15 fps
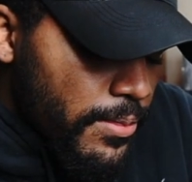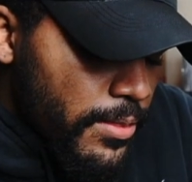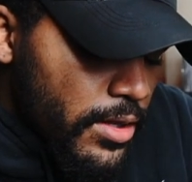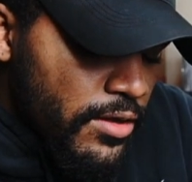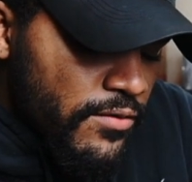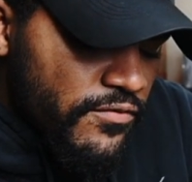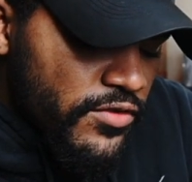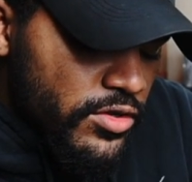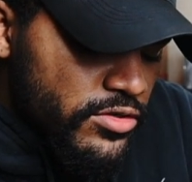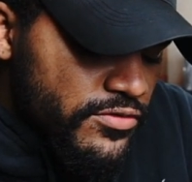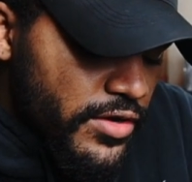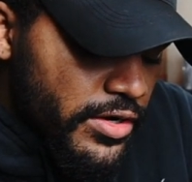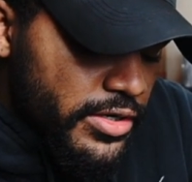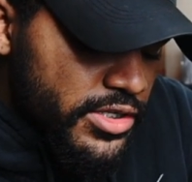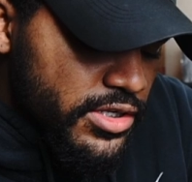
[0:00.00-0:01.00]
it feels
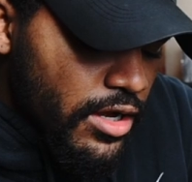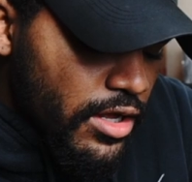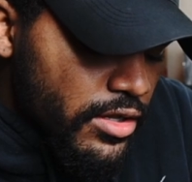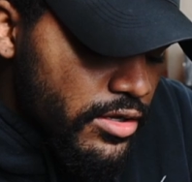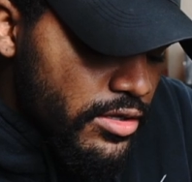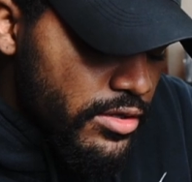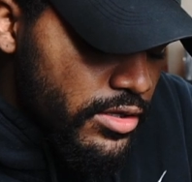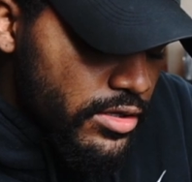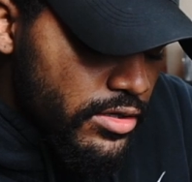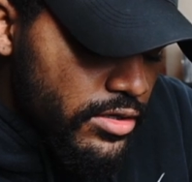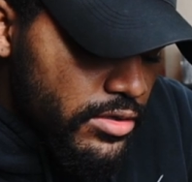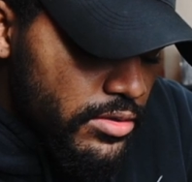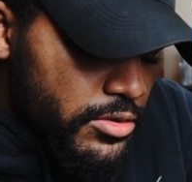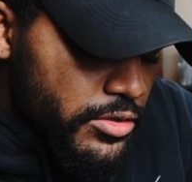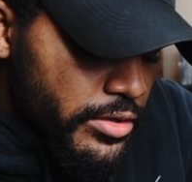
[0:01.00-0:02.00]
very solid. The
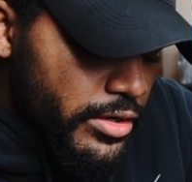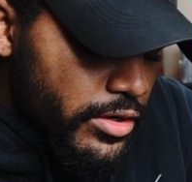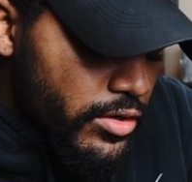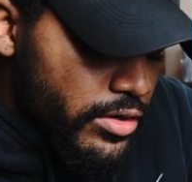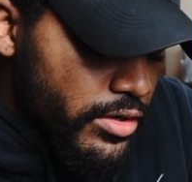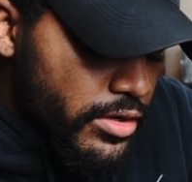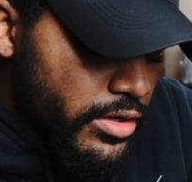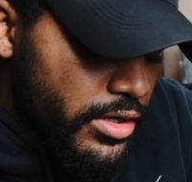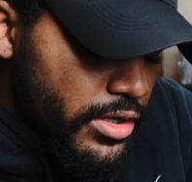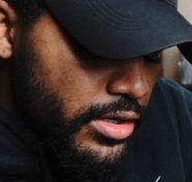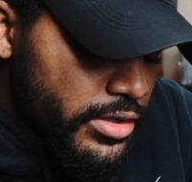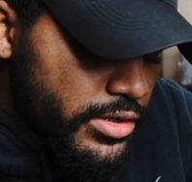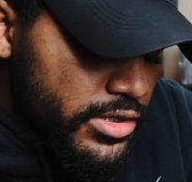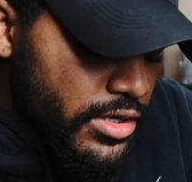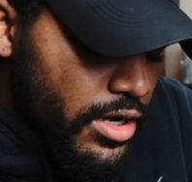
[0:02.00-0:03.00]
trigger on it
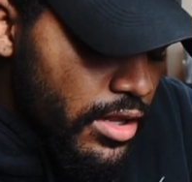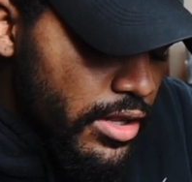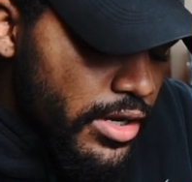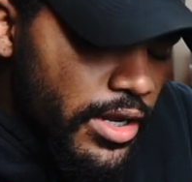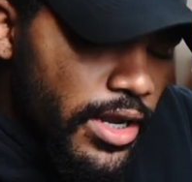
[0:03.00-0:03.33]
is solid.